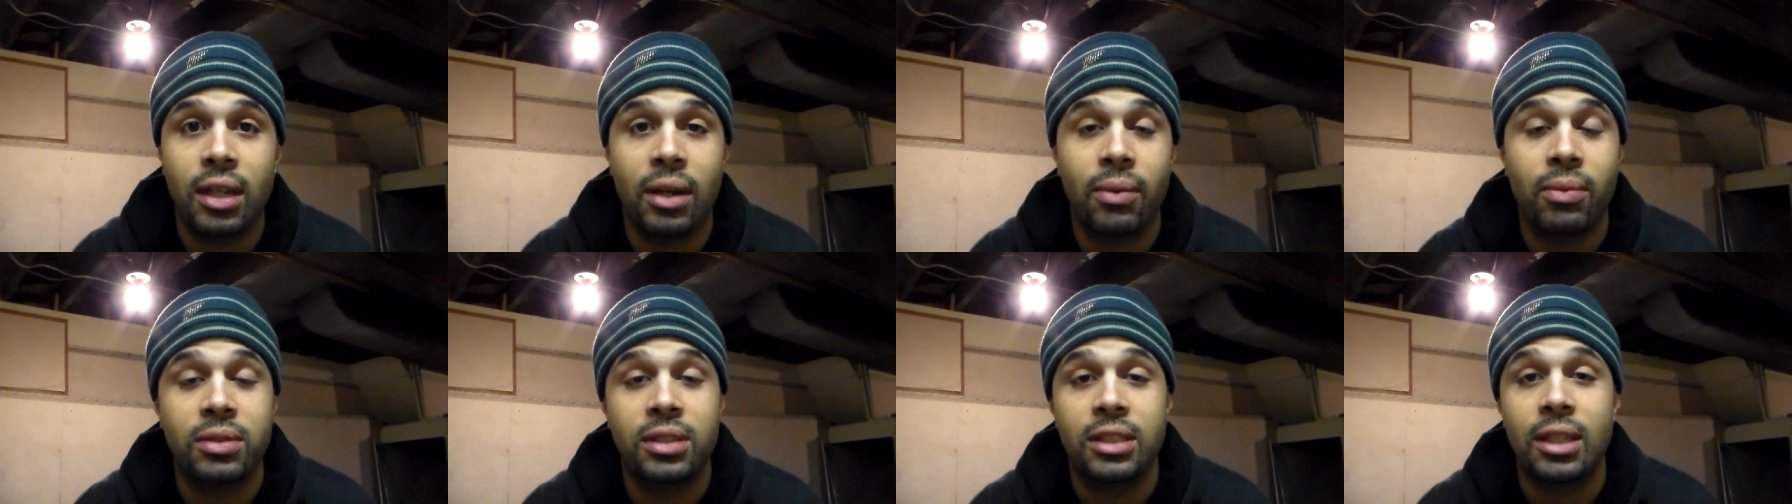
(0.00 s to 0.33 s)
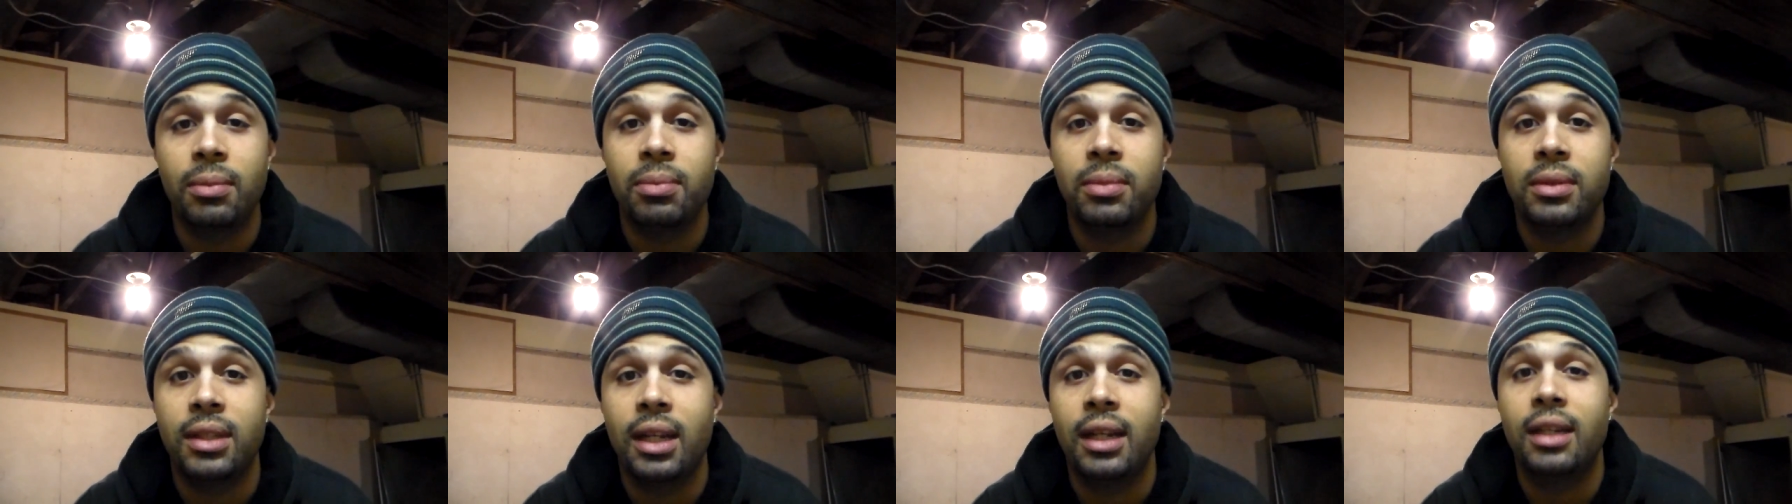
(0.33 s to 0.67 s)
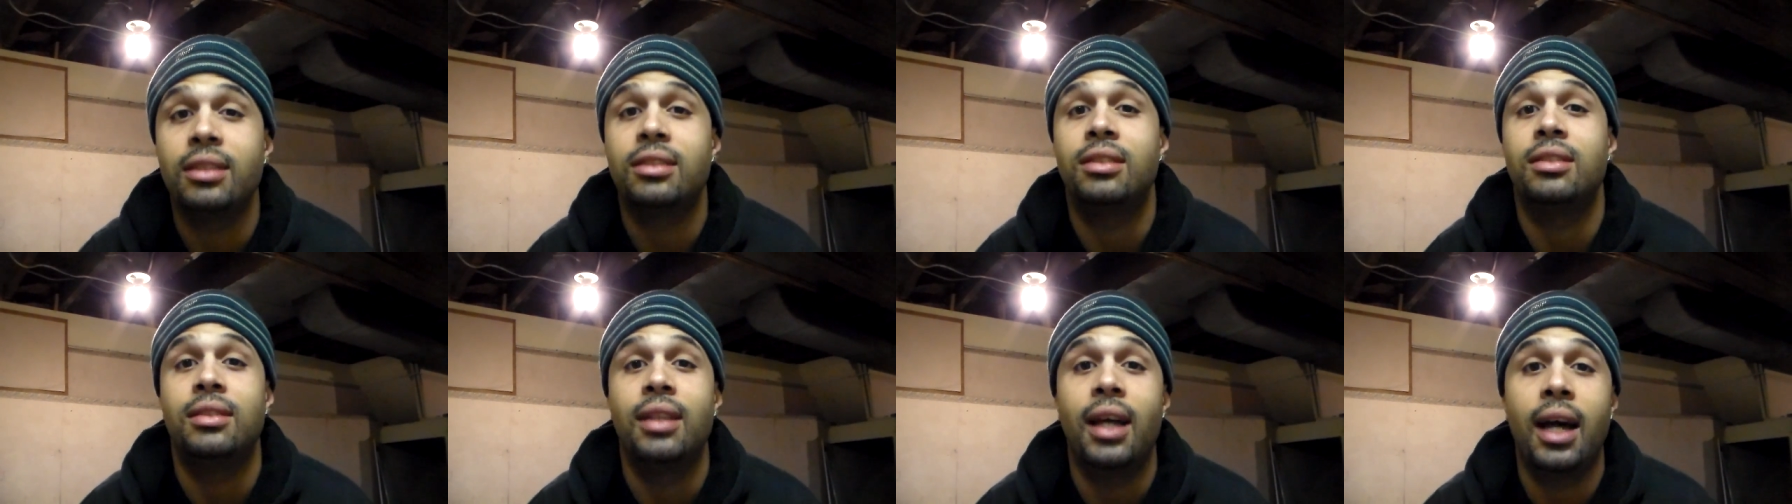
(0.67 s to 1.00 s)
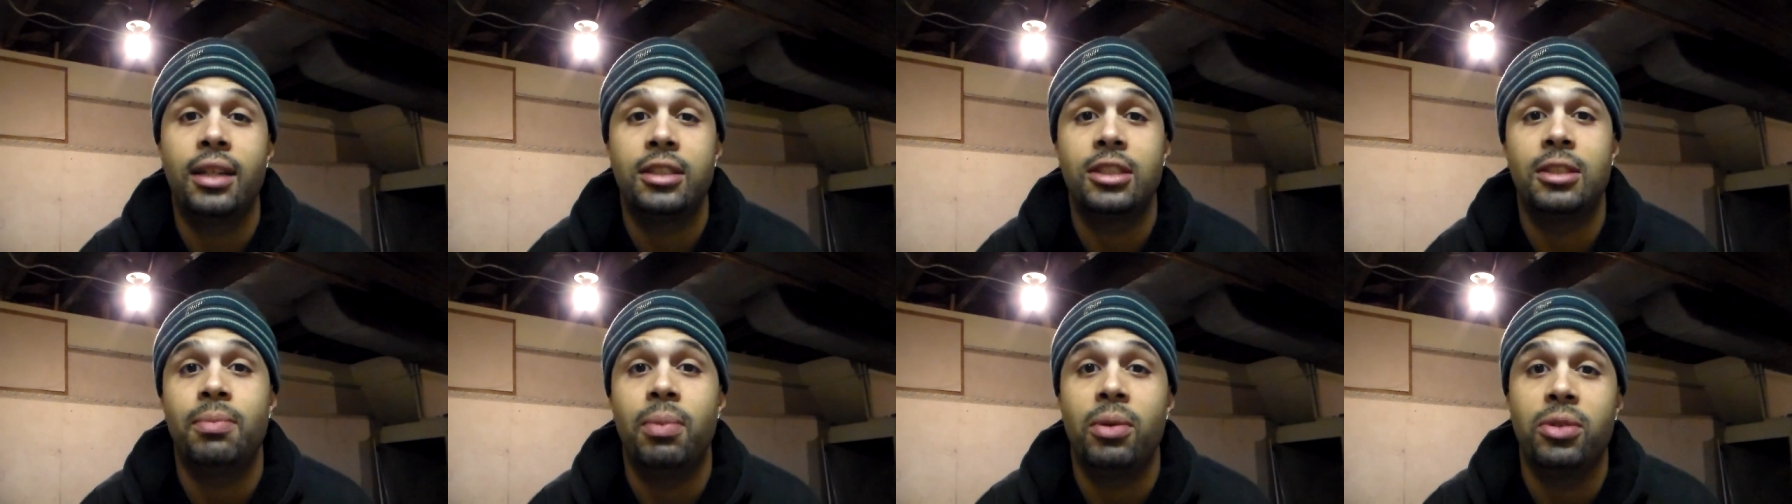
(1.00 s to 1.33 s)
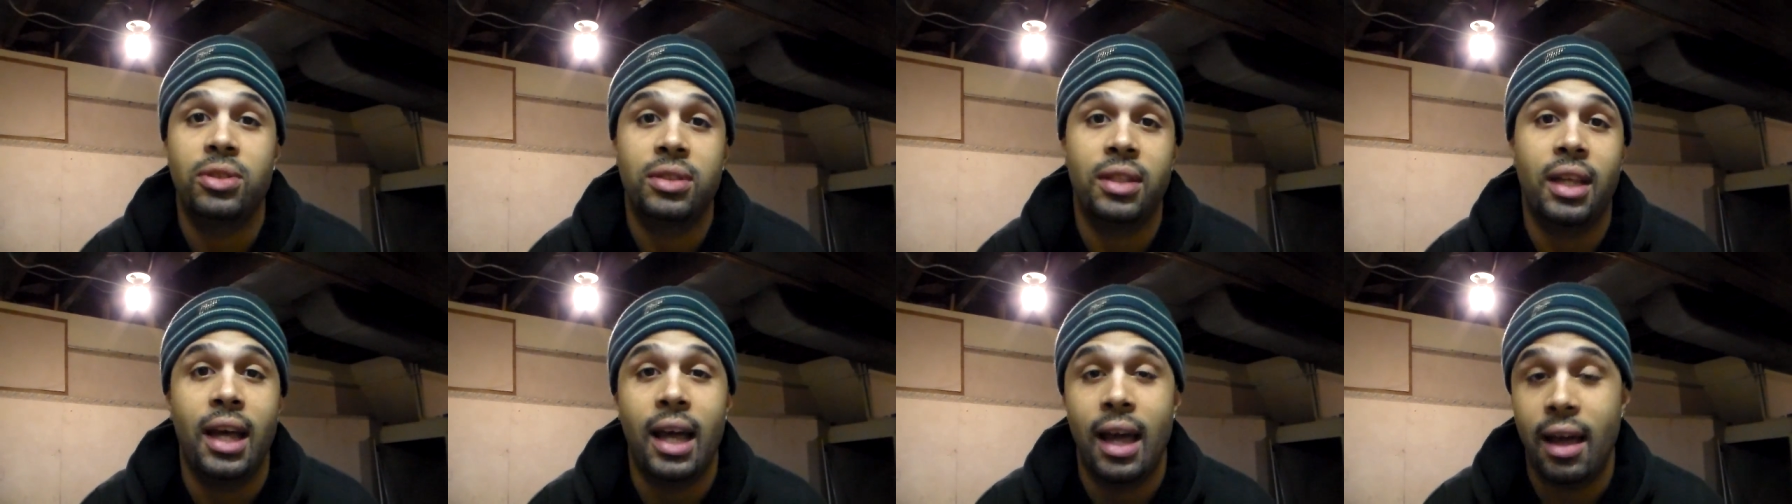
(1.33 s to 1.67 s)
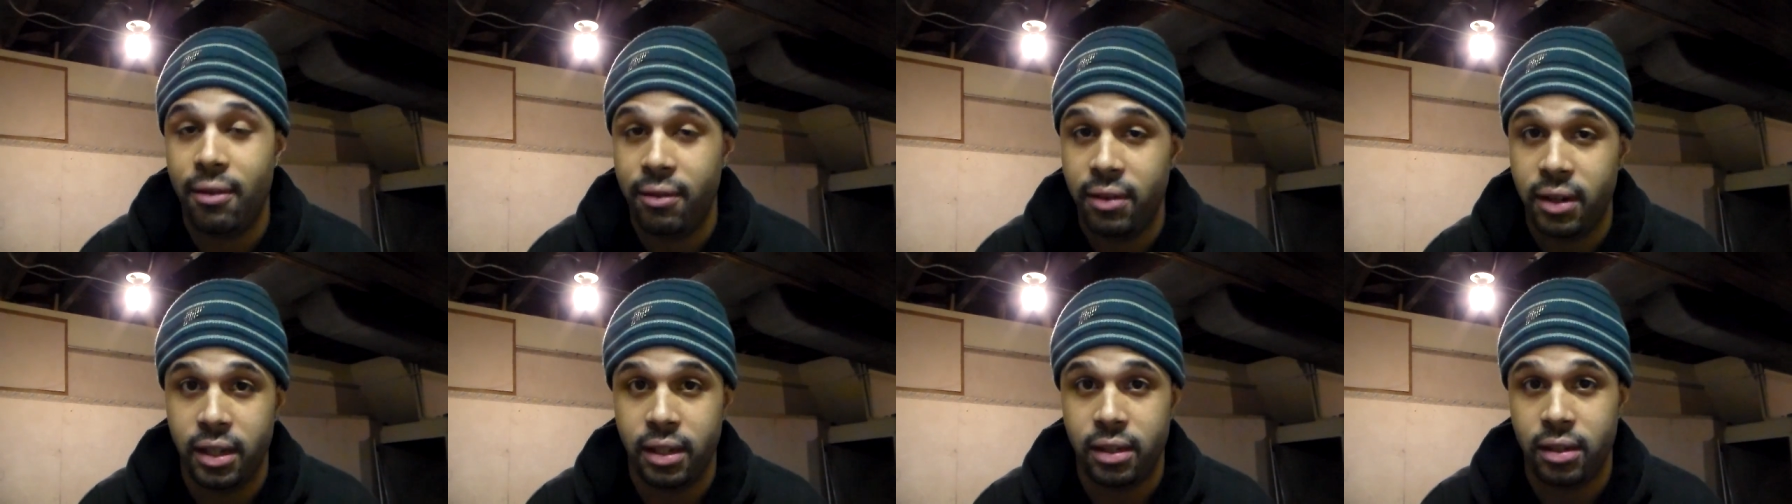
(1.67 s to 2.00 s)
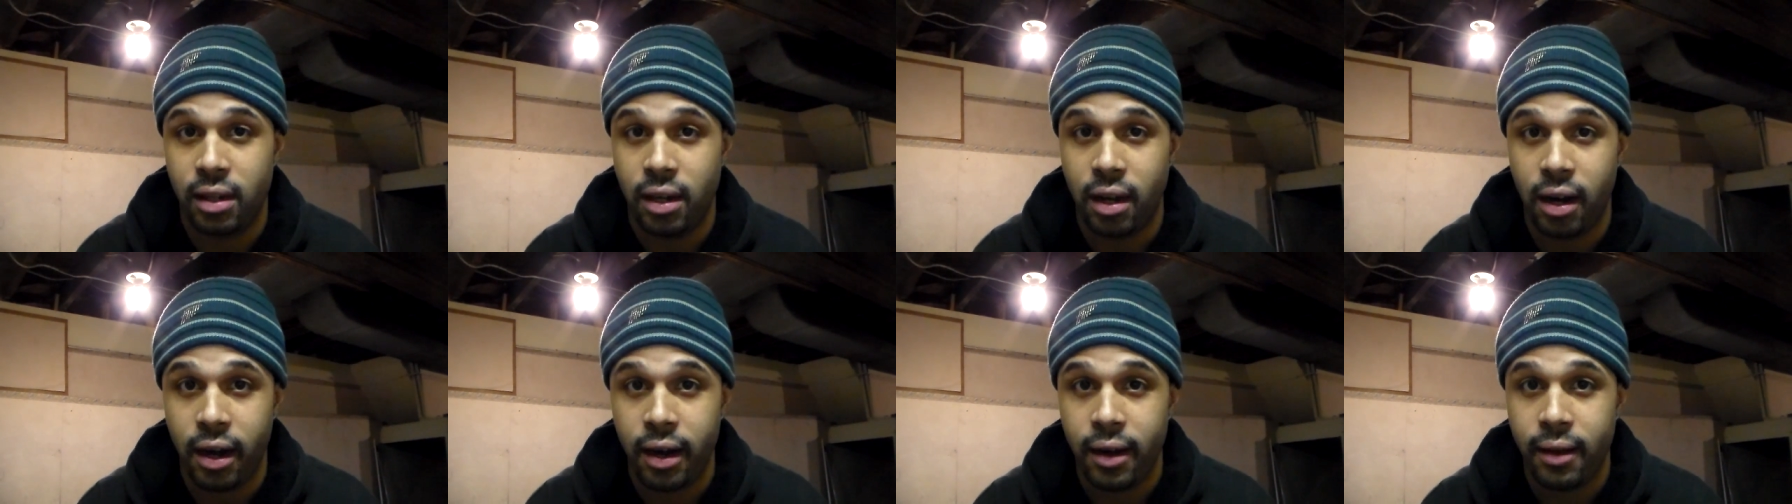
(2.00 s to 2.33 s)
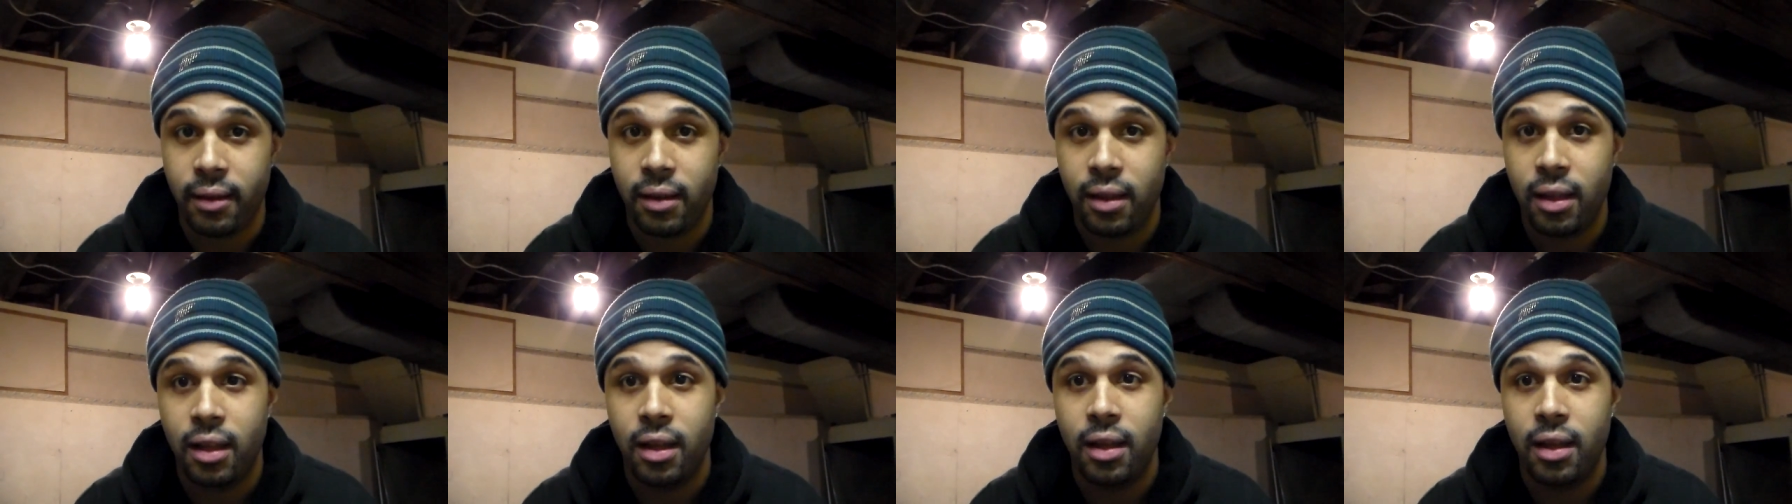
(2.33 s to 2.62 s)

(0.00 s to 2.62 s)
out with something that it's not supposed to have in it, alright?